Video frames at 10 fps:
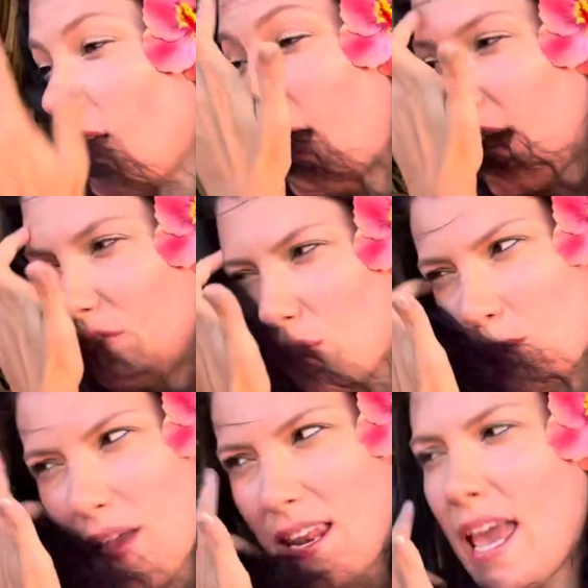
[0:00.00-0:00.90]
After
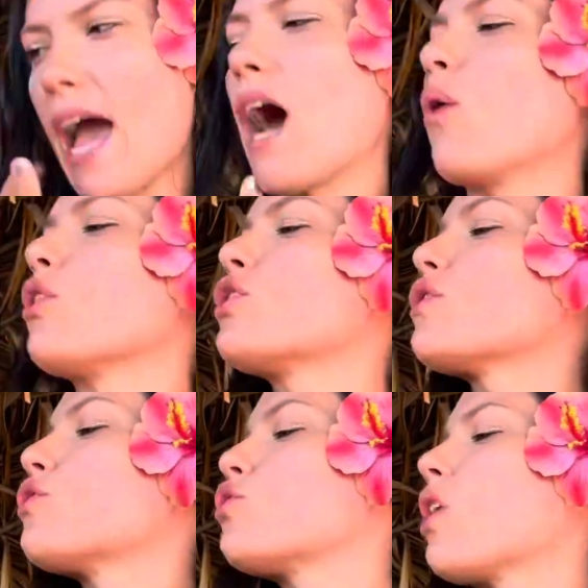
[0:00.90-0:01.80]
many hours
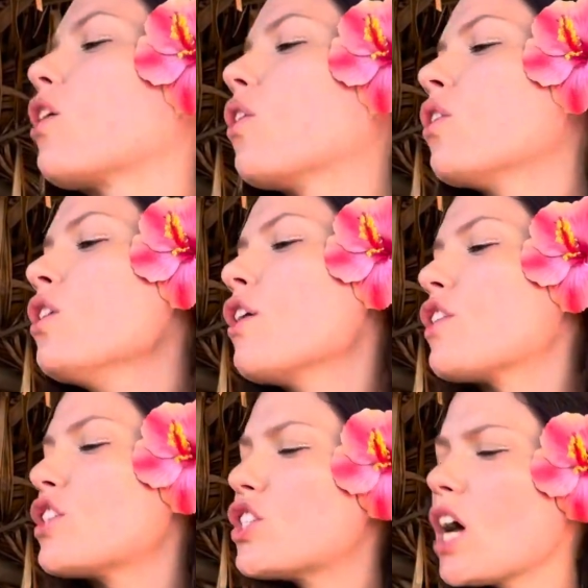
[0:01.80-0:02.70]
of struggle,
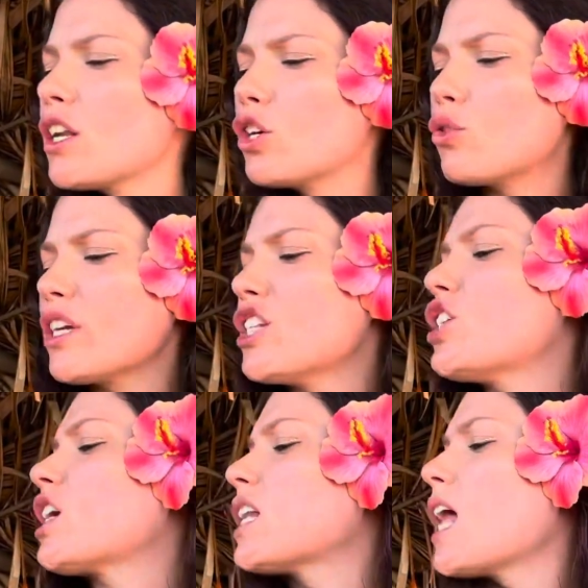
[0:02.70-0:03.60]
the sun agreed
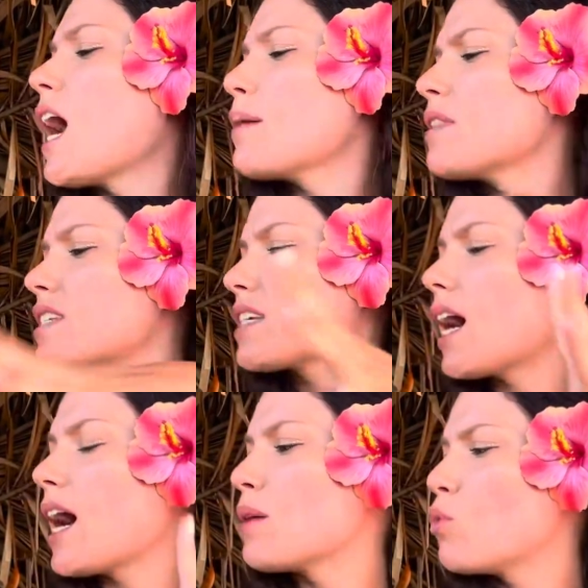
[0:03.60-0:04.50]
to climb the
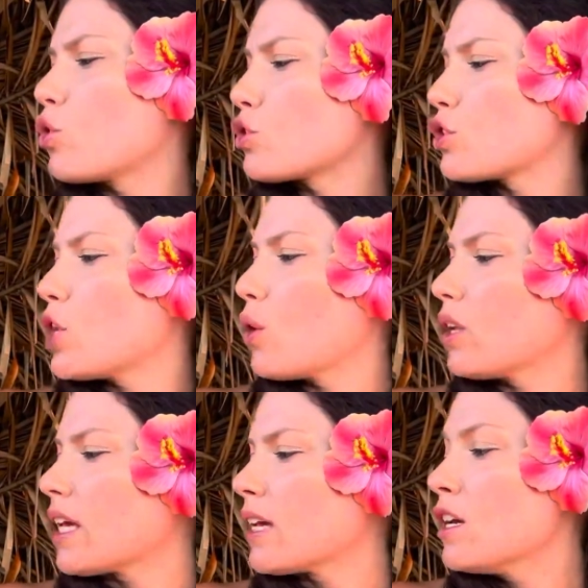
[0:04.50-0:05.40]
sky more
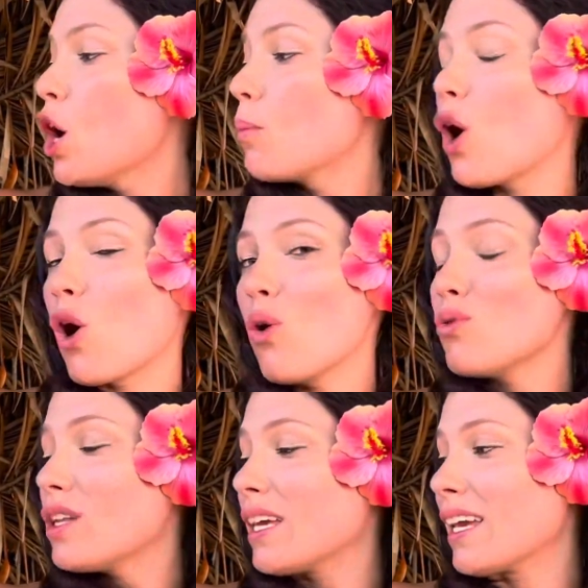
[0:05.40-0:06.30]
slowly, but
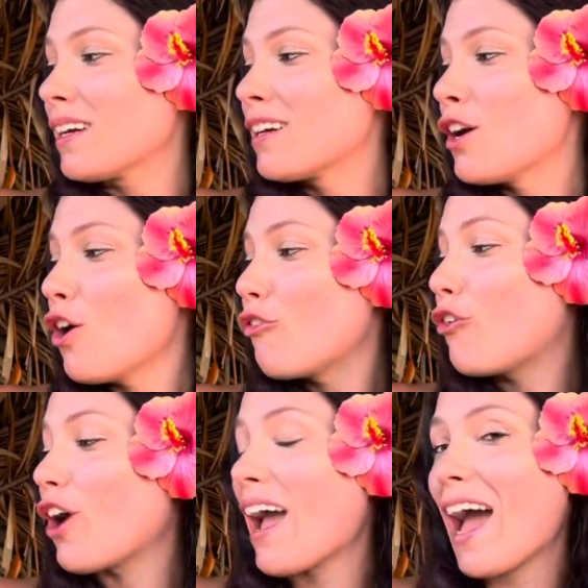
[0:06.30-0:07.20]
only
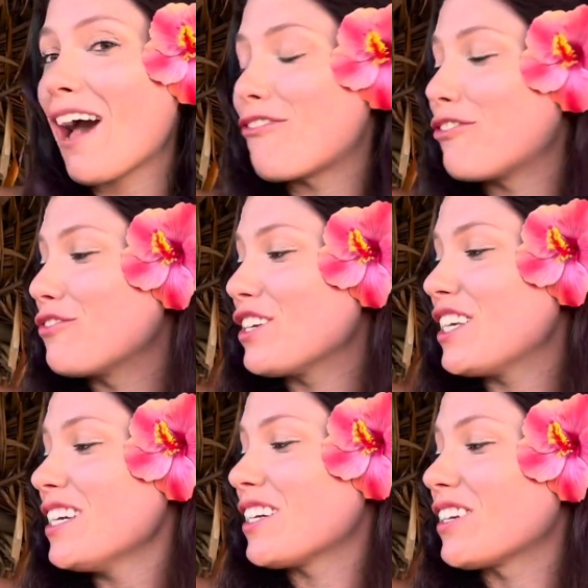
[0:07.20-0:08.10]
for half of the
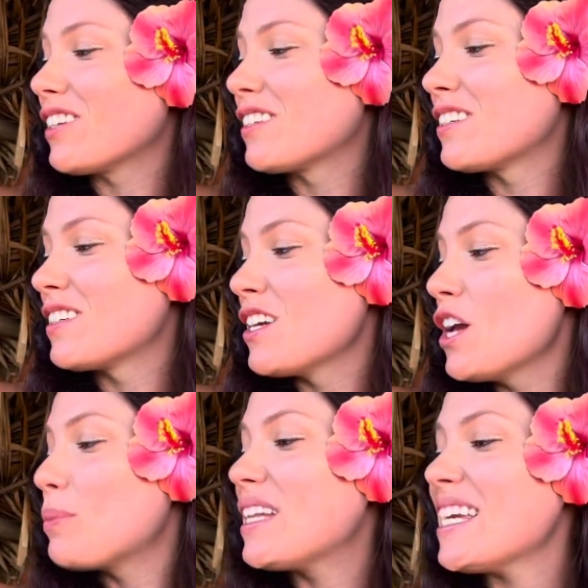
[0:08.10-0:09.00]
year.
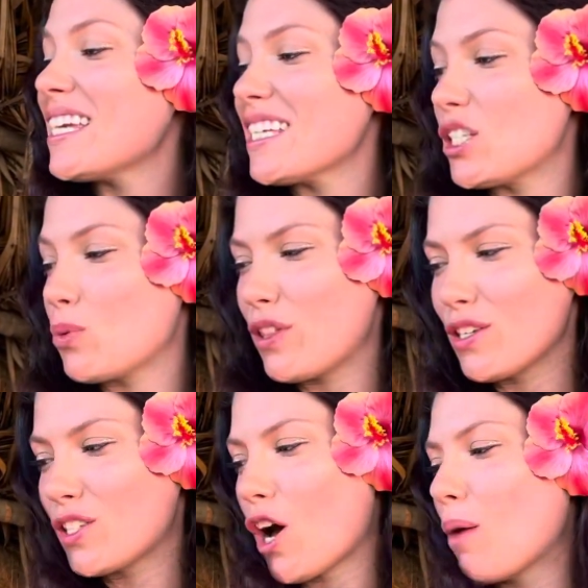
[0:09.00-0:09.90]
Pleased with
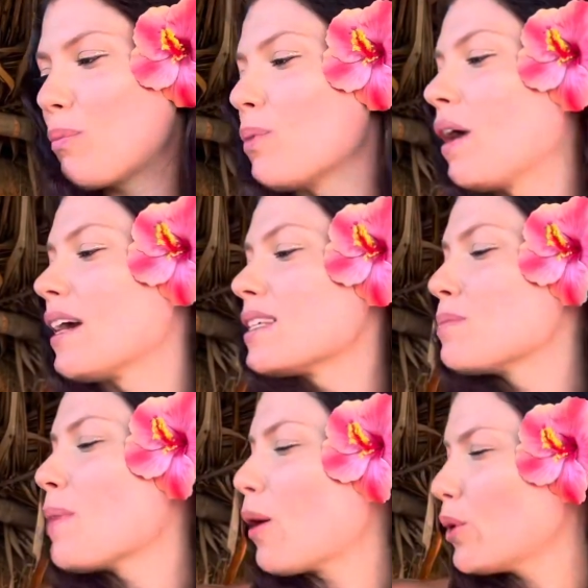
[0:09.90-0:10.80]
his compromise,
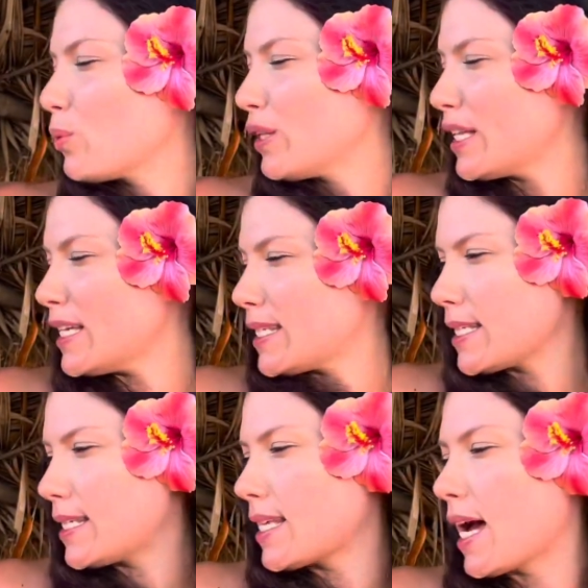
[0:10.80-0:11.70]
Maui released
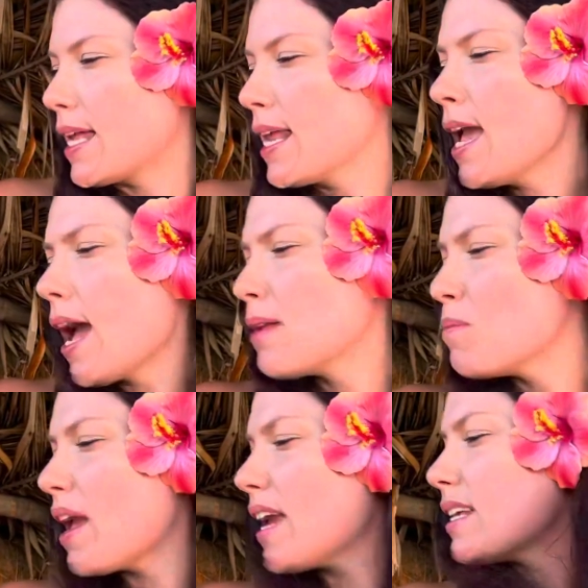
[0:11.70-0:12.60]
the sun
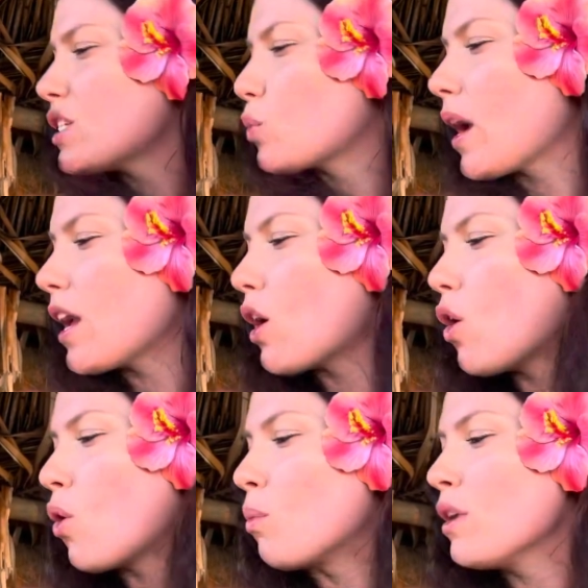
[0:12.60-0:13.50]
and made his way
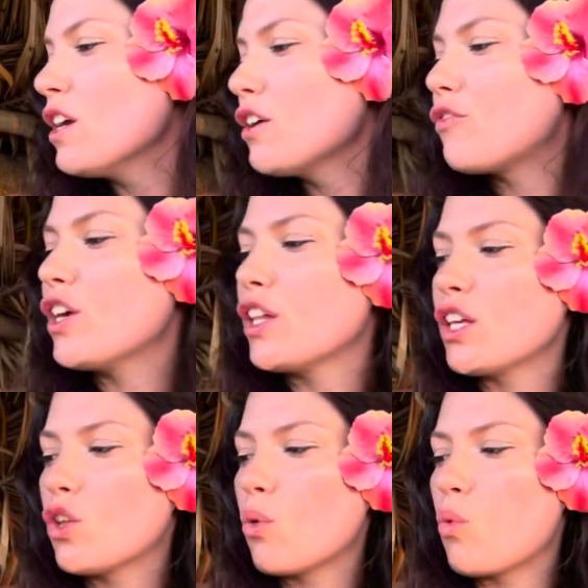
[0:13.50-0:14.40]
home,
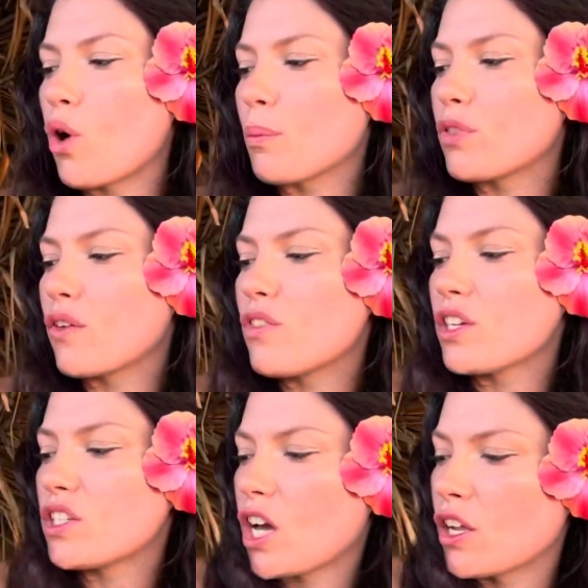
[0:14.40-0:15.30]
feeling the warmth of the
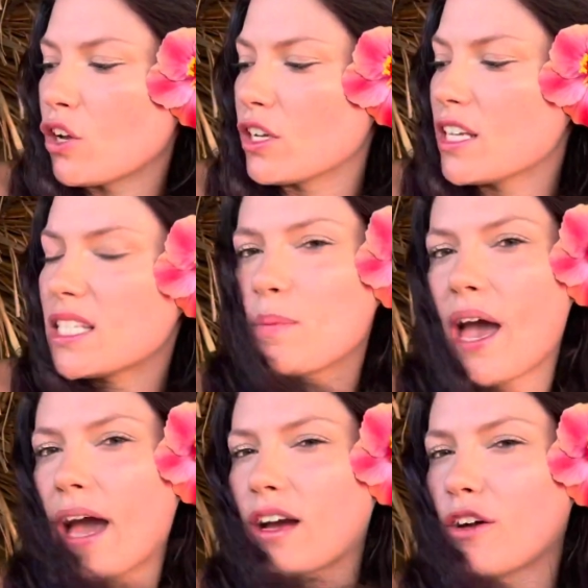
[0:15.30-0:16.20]
sun on his
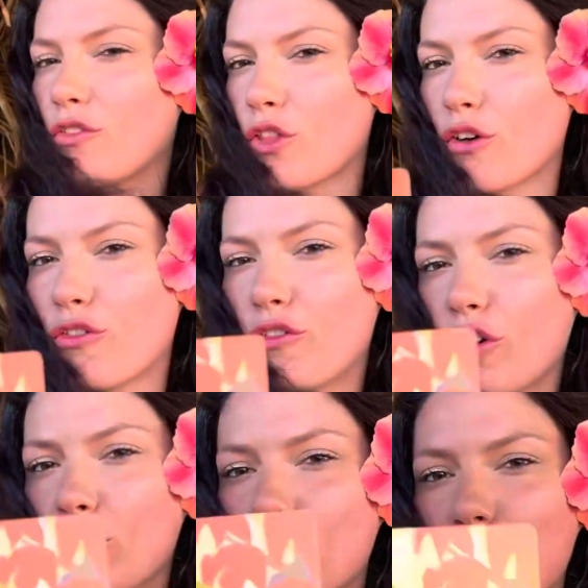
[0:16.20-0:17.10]
back for the first